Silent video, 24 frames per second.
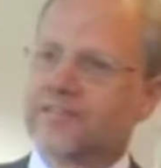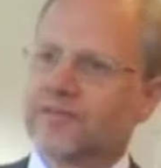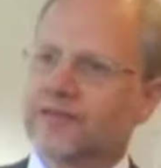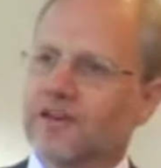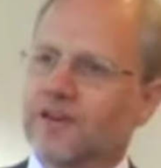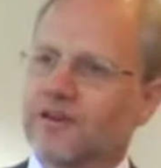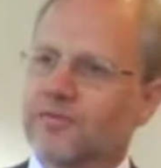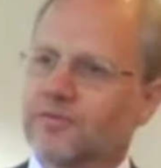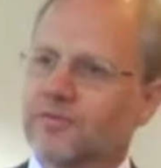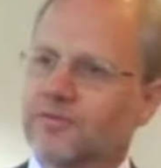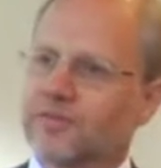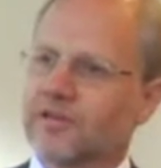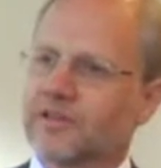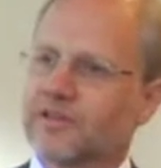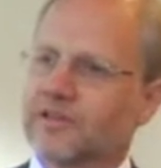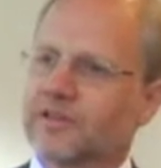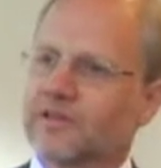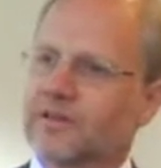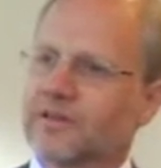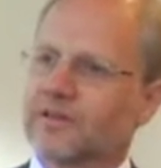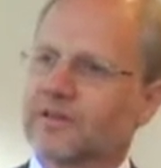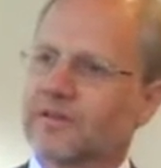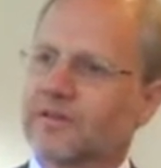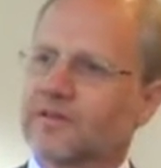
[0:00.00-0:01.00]
tough
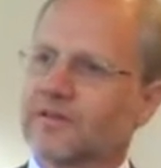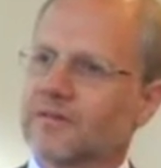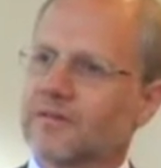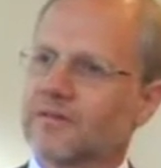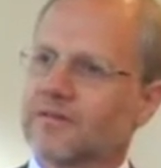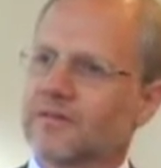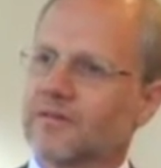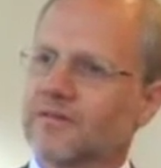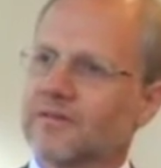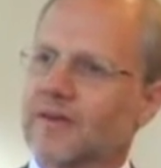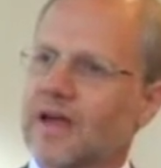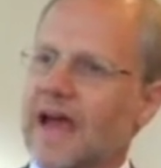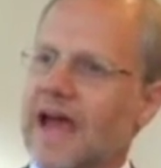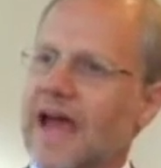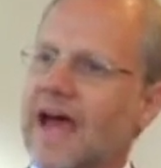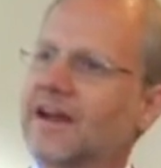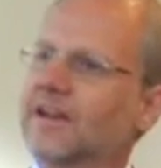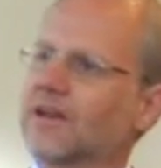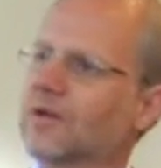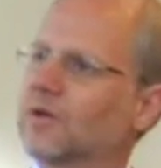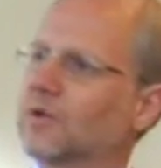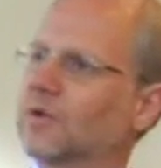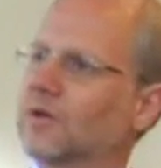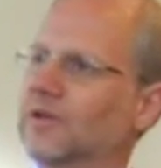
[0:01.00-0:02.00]
to
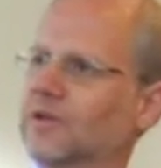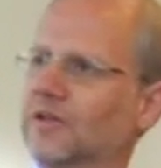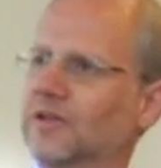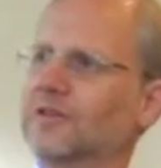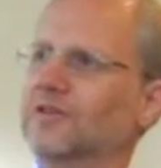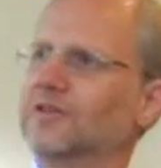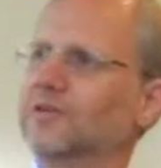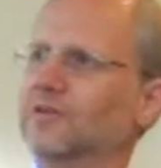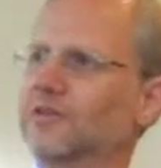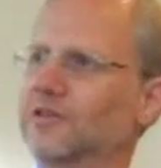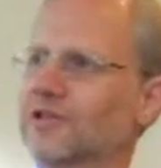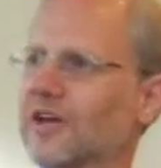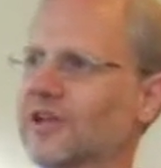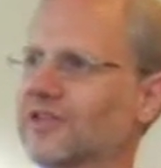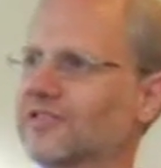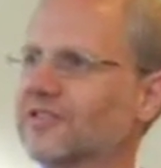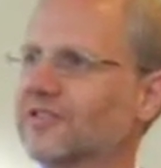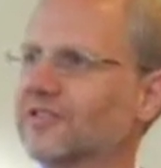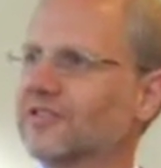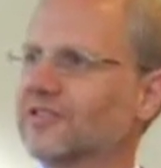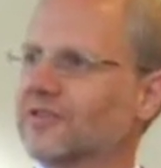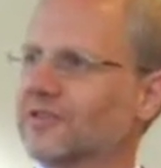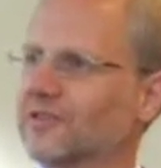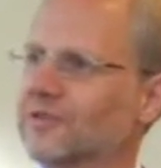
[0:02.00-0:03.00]
adequately do
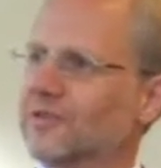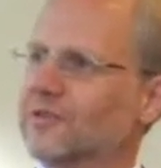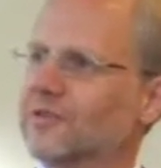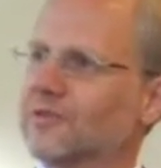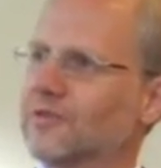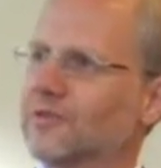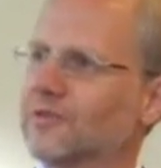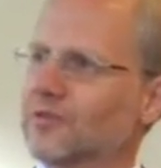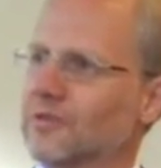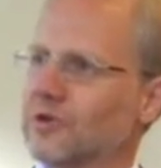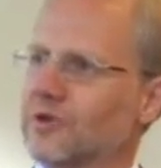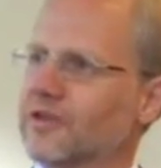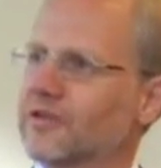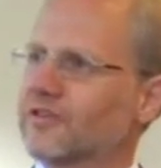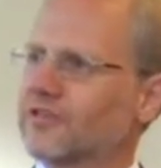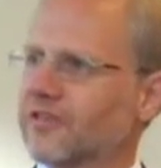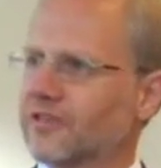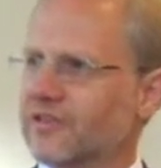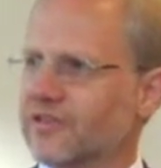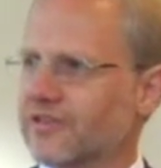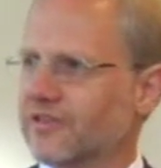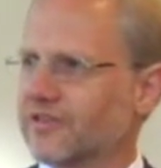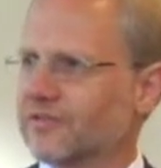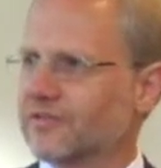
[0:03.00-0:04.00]
justice to Joyce
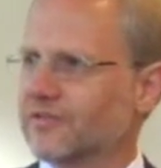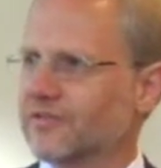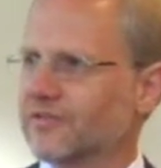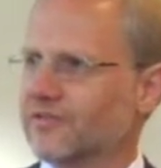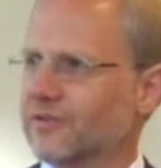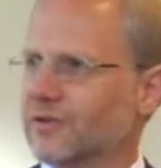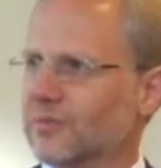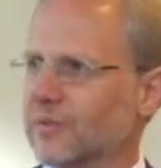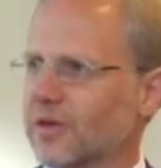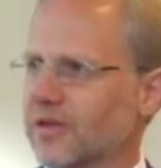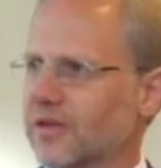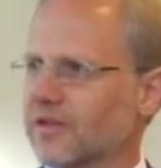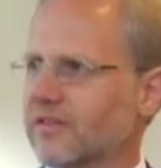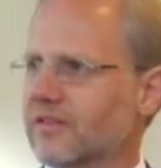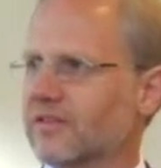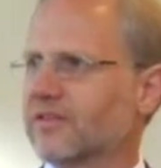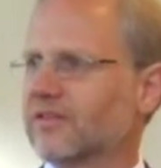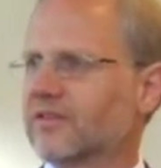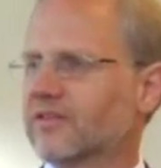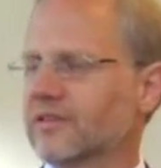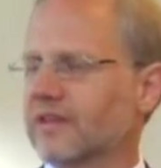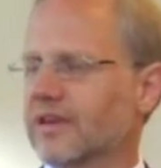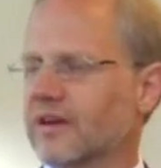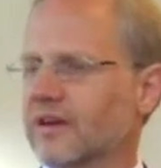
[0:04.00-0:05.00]
in just a few
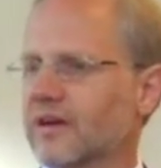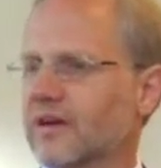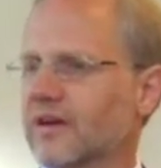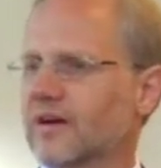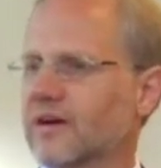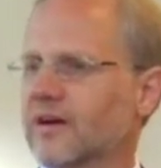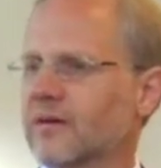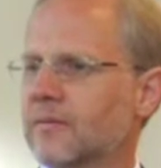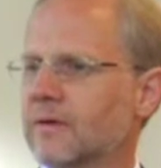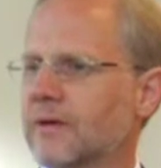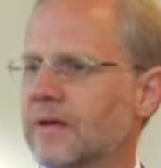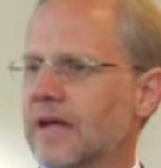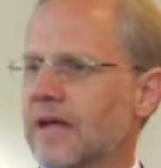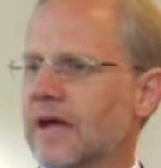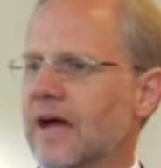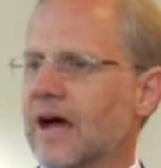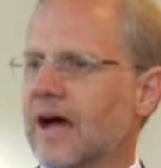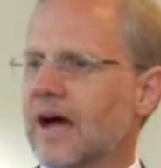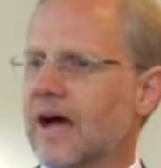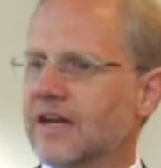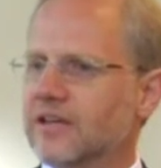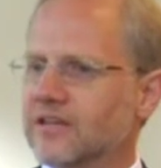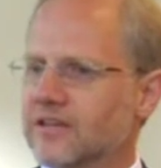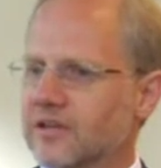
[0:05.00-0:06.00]
minutes.
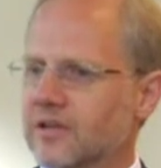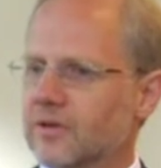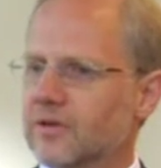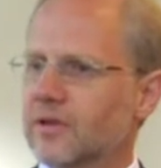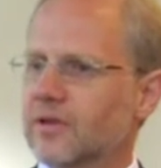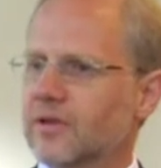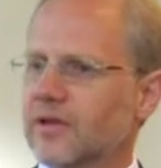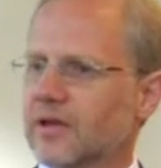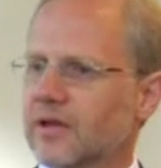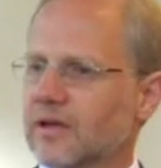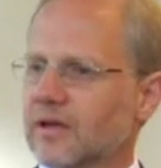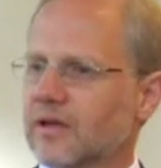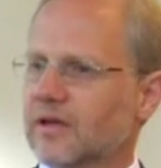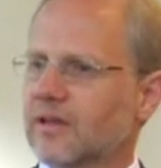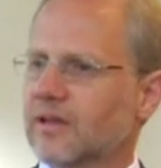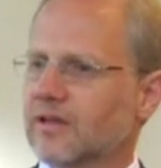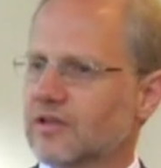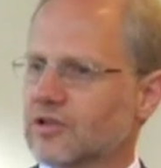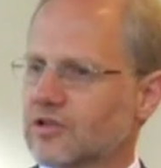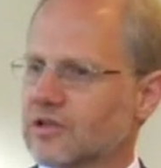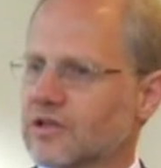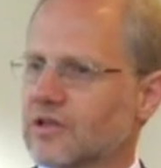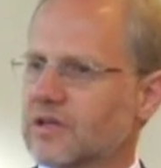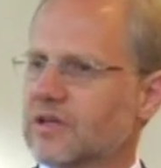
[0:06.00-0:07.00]
I do think
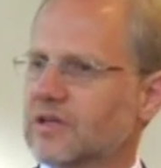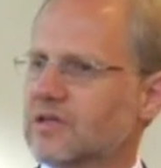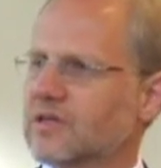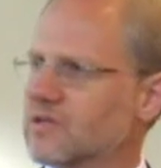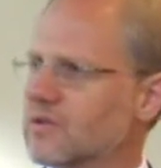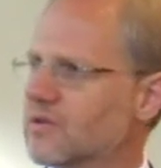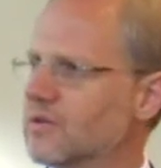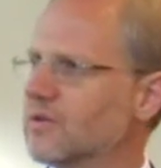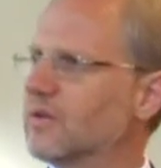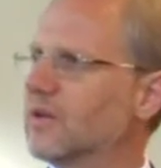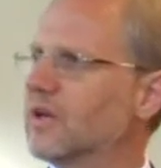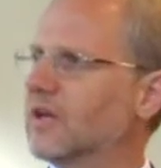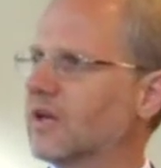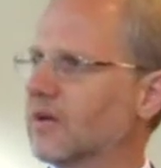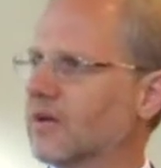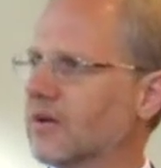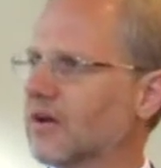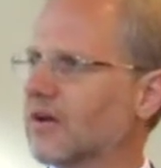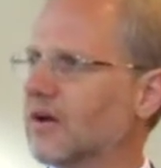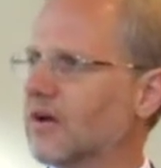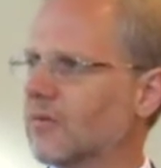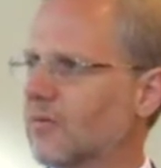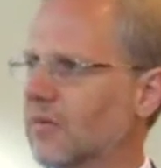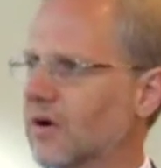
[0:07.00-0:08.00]
that she's unique
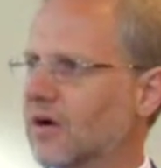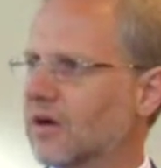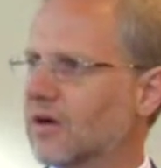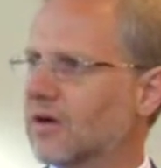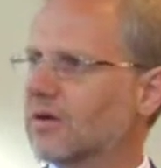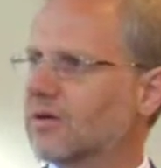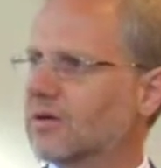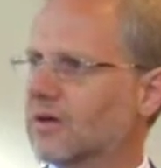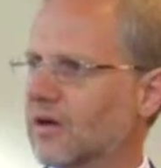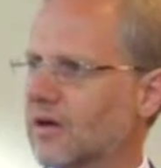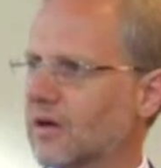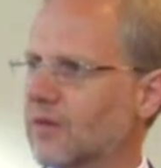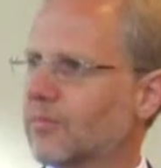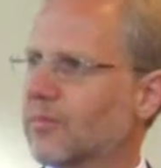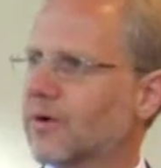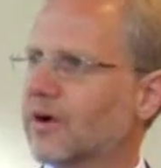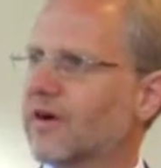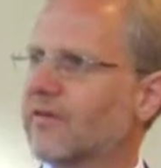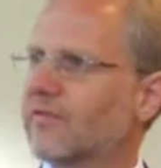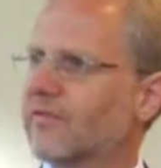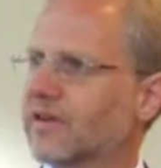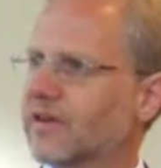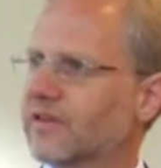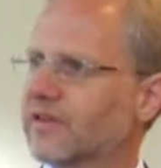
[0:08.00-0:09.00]
among
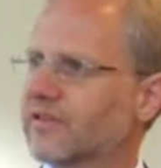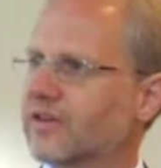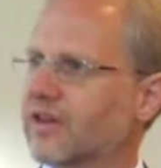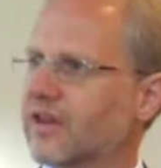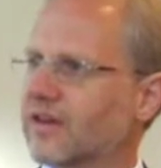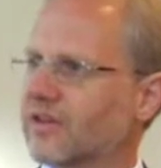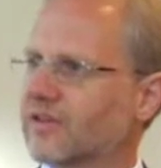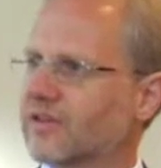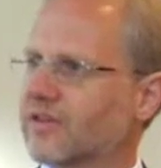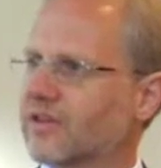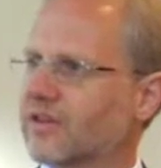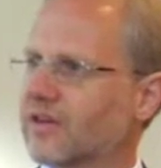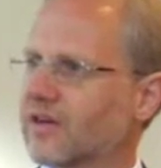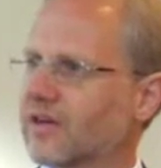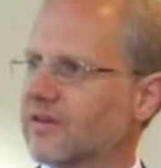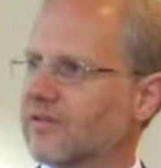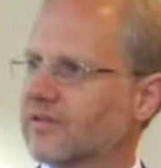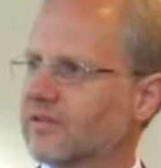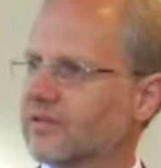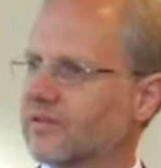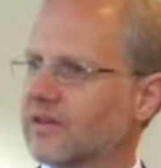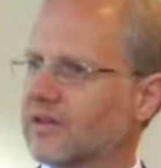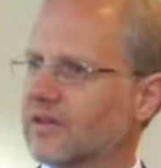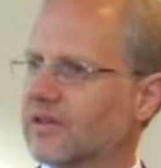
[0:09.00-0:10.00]
nonprofit execs that I've
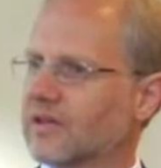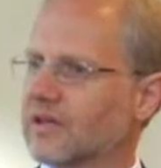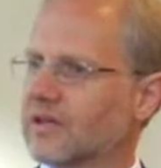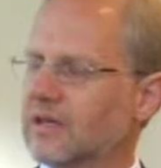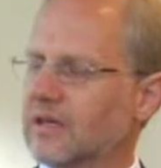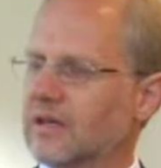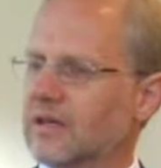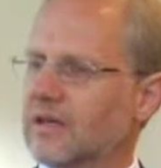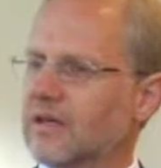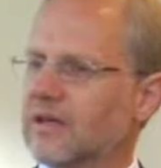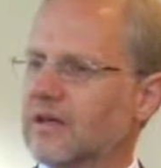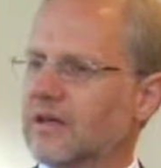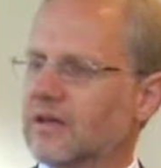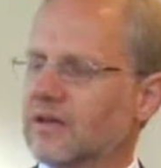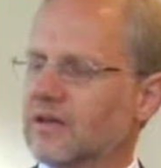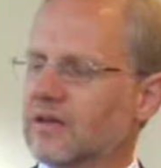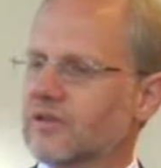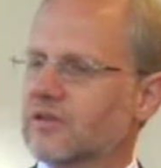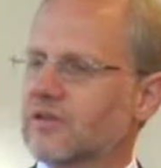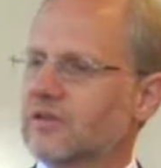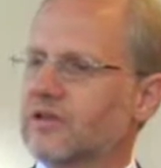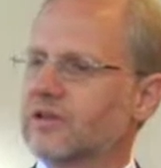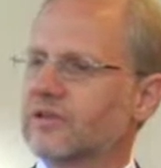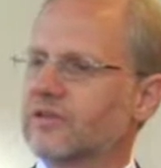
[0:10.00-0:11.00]
seen.
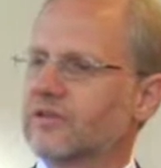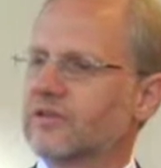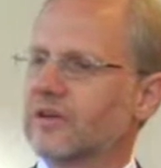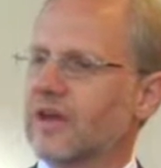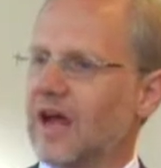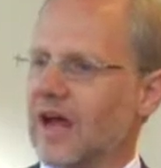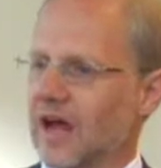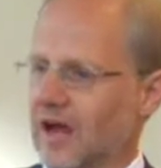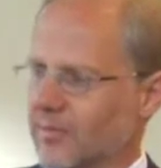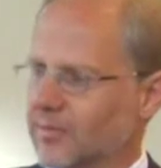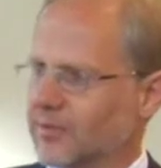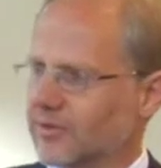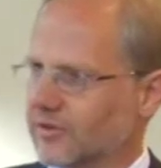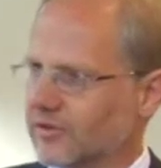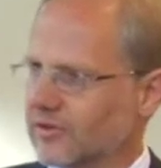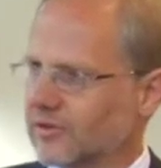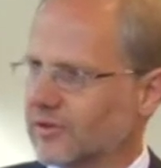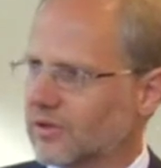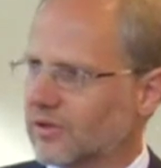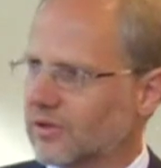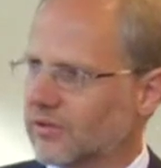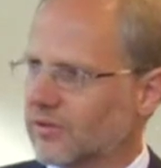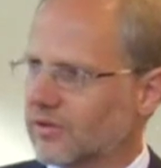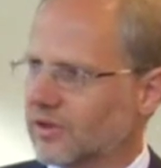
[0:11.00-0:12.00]
She is
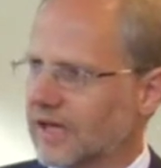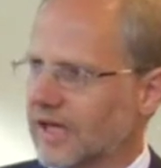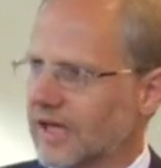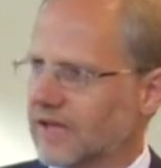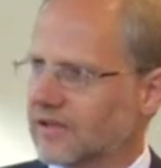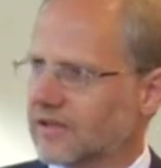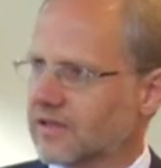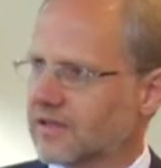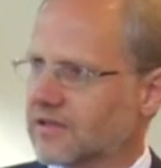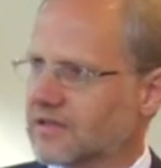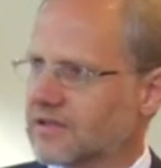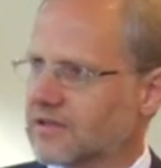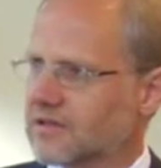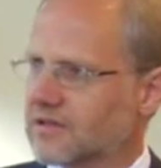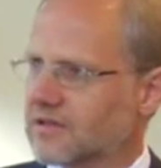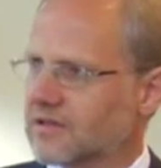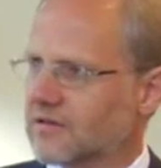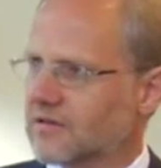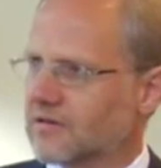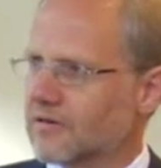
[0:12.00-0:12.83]
absolutely relentless.